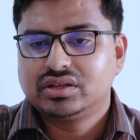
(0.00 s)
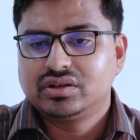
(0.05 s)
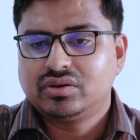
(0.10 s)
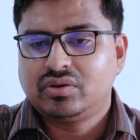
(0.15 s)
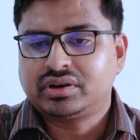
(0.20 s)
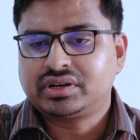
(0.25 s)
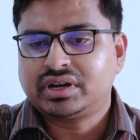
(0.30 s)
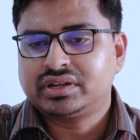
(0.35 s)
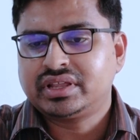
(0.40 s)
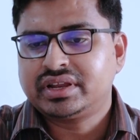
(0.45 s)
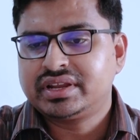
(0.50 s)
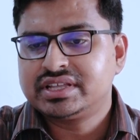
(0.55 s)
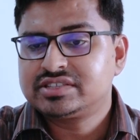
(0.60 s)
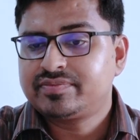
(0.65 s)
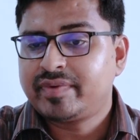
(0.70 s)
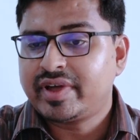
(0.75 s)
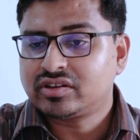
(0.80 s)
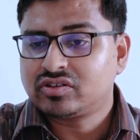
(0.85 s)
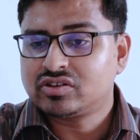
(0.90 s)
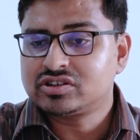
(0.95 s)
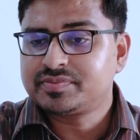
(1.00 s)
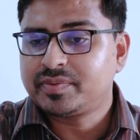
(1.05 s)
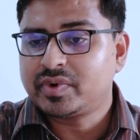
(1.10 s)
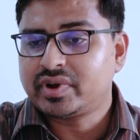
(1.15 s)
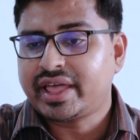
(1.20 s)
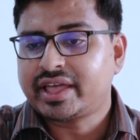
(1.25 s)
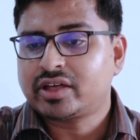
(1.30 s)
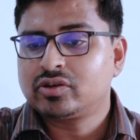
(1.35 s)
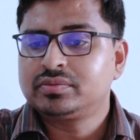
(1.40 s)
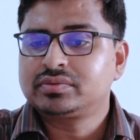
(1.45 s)
What are the risk factors for
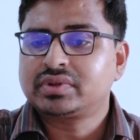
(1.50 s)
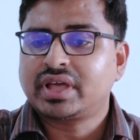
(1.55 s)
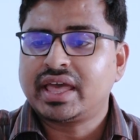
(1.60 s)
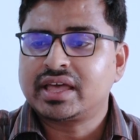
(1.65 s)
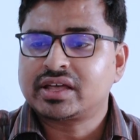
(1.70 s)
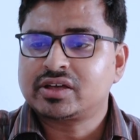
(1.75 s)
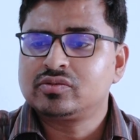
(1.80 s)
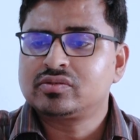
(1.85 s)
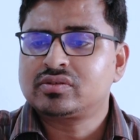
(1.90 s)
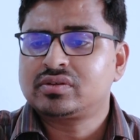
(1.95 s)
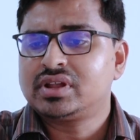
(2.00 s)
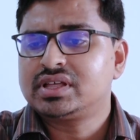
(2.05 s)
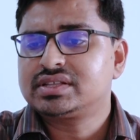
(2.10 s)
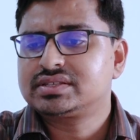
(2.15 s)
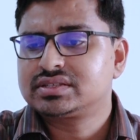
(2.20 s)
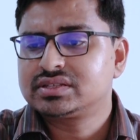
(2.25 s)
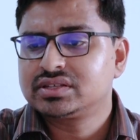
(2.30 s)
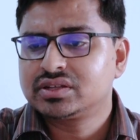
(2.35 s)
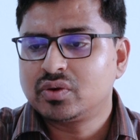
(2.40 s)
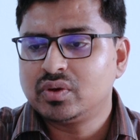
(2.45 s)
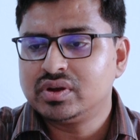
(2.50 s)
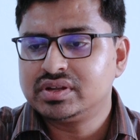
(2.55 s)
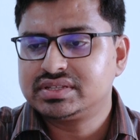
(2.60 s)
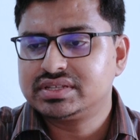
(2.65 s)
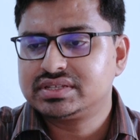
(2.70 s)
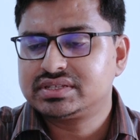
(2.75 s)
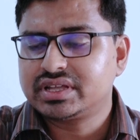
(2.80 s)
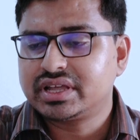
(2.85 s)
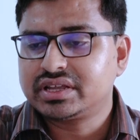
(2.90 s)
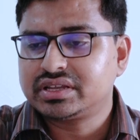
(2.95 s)
acute acalculous
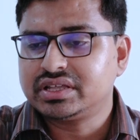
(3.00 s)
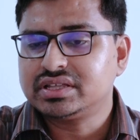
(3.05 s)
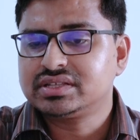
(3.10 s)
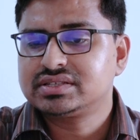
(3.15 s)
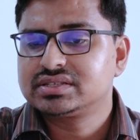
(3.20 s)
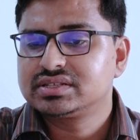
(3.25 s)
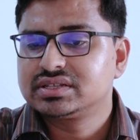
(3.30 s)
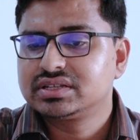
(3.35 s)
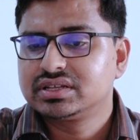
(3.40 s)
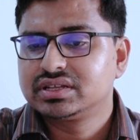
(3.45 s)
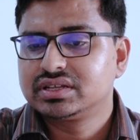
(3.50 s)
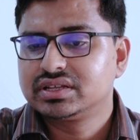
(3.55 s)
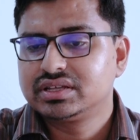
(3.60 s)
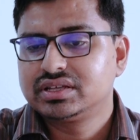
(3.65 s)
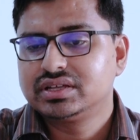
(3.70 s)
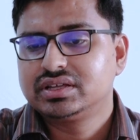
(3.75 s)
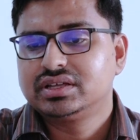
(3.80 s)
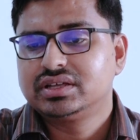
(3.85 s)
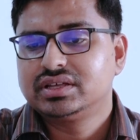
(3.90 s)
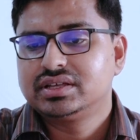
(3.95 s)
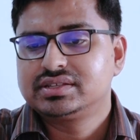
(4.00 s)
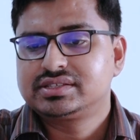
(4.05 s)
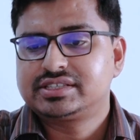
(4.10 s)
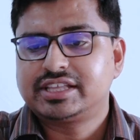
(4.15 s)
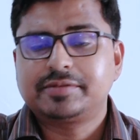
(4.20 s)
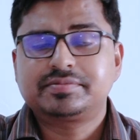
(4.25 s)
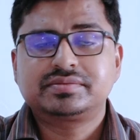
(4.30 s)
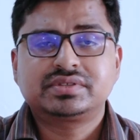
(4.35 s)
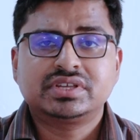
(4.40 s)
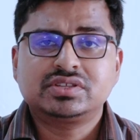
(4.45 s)
cholecystitis?
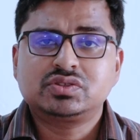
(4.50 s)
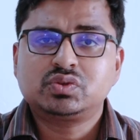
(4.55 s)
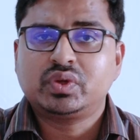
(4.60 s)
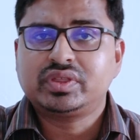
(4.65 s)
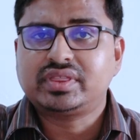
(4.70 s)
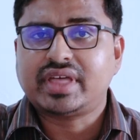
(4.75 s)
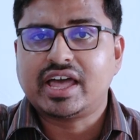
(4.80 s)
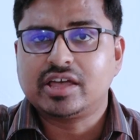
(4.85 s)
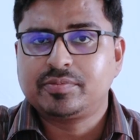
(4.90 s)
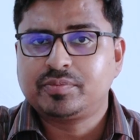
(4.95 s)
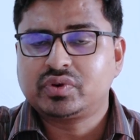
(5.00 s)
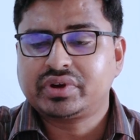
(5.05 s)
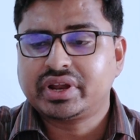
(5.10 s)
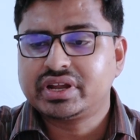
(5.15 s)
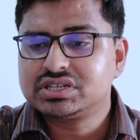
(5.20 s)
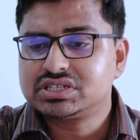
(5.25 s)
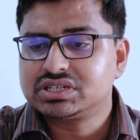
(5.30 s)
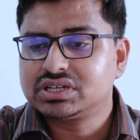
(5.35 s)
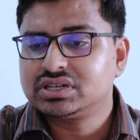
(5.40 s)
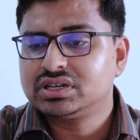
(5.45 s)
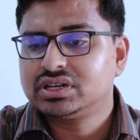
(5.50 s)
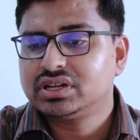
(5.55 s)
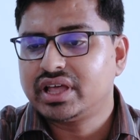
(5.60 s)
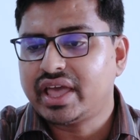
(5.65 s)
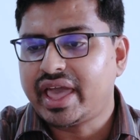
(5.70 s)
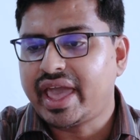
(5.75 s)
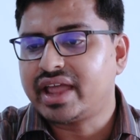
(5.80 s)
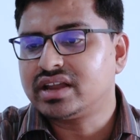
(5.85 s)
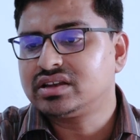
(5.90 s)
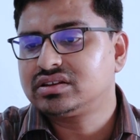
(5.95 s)
Sepsis with hypotension
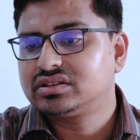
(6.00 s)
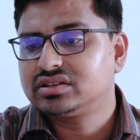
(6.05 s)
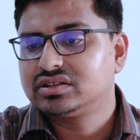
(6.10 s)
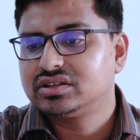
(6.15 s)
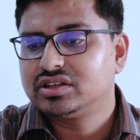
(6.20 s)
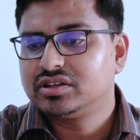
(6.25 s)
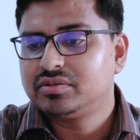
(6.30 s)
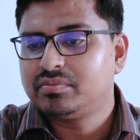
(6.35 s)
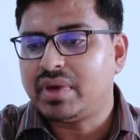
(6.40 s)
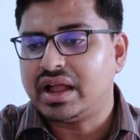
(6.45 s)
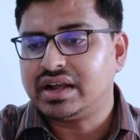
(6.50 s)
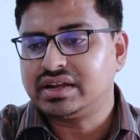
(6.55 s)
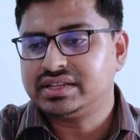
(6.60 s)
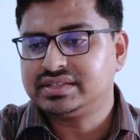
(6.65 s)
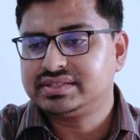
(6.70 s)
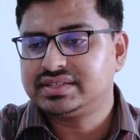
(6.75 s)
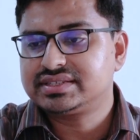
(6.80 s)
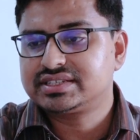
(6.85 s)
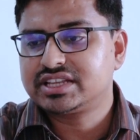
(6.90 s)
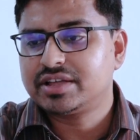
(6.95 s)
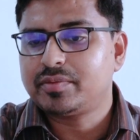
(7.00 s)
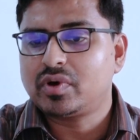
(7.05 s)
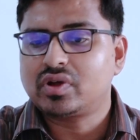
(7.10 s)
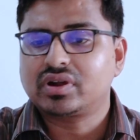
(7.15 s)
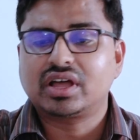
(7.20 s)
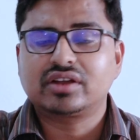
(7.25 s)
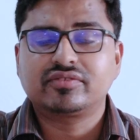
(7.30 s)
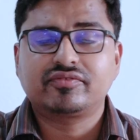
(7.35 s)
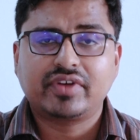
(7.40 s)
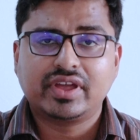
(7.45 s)
and multisystem
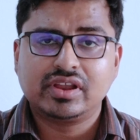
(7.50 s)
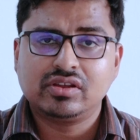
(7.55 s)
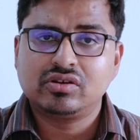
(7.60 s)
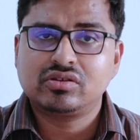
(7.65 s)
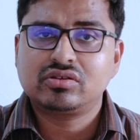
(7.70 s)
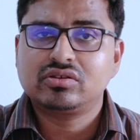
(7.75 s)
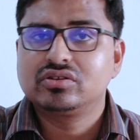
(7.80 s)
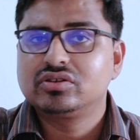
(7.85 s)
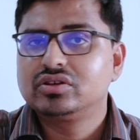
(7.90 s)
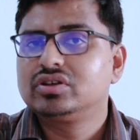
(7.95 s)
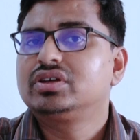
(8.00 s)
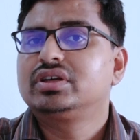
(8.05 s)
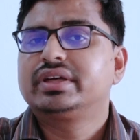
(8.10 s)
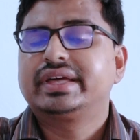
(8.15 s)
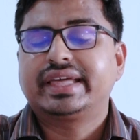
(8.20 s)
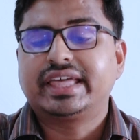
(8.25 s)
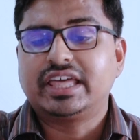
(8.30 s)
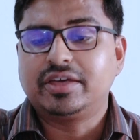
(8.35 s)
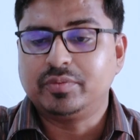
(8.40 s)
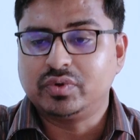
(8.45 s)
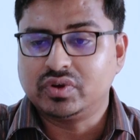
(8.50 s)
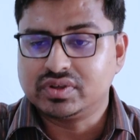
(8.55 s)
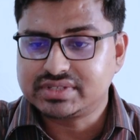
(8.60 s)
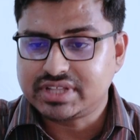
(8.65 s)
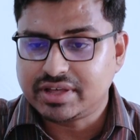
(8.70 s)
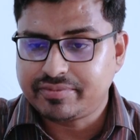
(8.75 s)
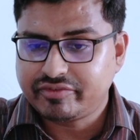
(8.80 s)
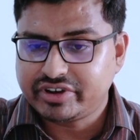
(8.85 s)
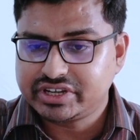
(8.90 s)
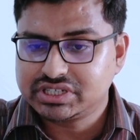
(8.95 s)
organ failure,
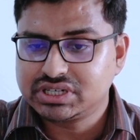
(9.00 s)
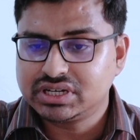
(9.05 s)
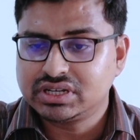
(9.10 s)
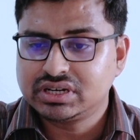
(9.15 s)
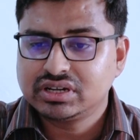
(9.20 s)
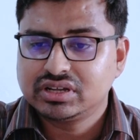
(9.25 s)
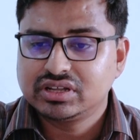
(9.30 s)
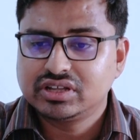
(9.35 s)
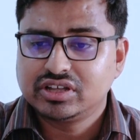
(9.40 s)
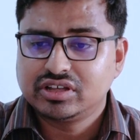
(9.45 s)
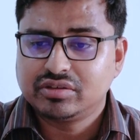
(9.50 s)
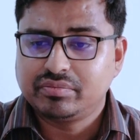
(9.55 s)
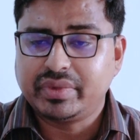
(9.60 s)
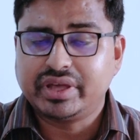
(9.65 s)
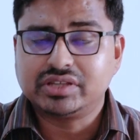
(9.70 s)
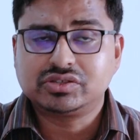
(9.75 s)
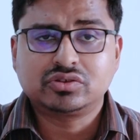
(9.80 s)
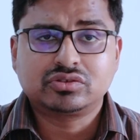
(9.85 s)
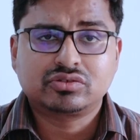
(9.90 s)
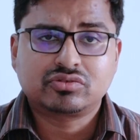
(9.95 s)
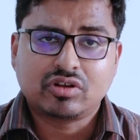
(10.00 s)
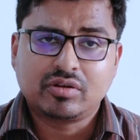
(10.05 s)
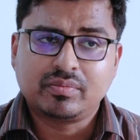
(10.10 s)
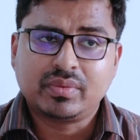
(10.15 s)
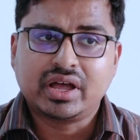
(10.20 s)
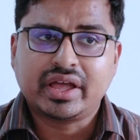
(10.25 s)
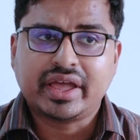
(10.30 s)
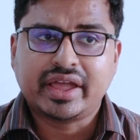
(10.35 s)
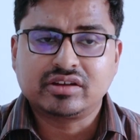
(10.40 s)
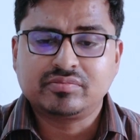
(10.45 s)
immunosuppression, major
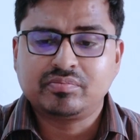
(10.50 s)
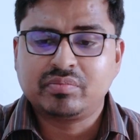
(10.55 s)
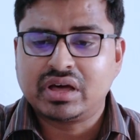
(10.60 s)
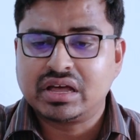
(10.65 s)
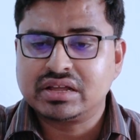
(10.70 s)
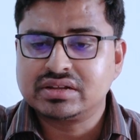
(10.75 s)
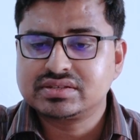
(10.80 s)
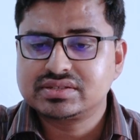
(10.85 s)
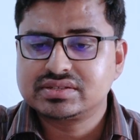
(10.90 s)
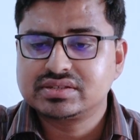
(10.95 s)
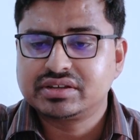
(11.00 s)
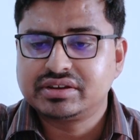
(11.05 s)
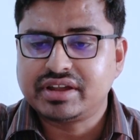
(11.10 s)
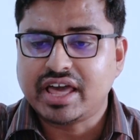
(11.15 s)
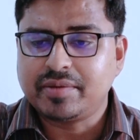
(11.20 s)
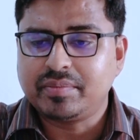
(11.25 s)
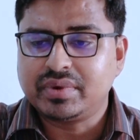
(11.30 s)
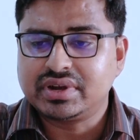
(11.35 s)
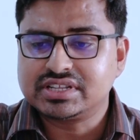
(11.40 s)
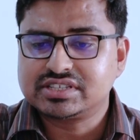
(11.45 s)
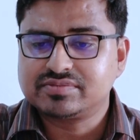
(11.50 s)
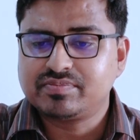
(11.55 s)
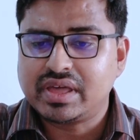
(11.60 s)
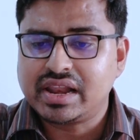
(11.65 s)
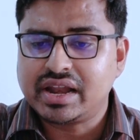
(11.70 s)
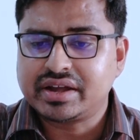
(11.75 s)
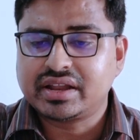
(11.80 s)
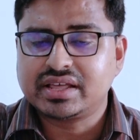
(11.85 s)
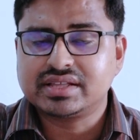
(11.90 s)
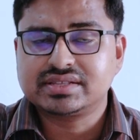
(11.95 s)
trauma and burns, diabetes
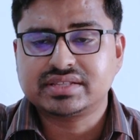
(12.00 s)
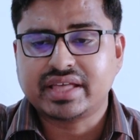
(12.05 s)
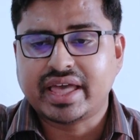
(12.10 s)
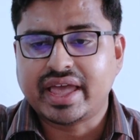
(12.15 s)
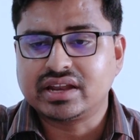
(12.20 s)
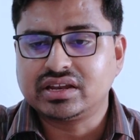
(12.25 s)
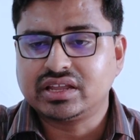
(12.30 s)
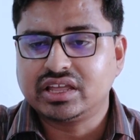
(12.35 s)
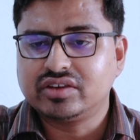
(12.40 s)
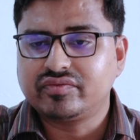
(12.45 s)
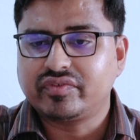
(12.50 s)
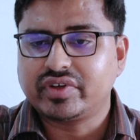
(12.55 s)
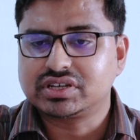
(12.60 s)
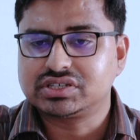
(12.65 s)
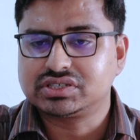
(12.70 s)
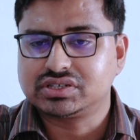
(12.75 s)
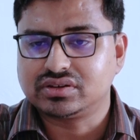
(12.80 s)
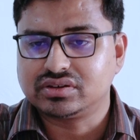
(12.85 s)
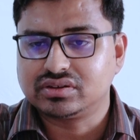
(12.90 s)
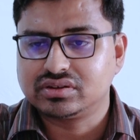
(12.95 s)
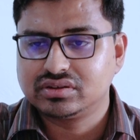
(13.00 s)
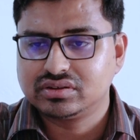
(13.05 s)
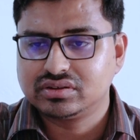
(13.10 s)
mellitus, and infection.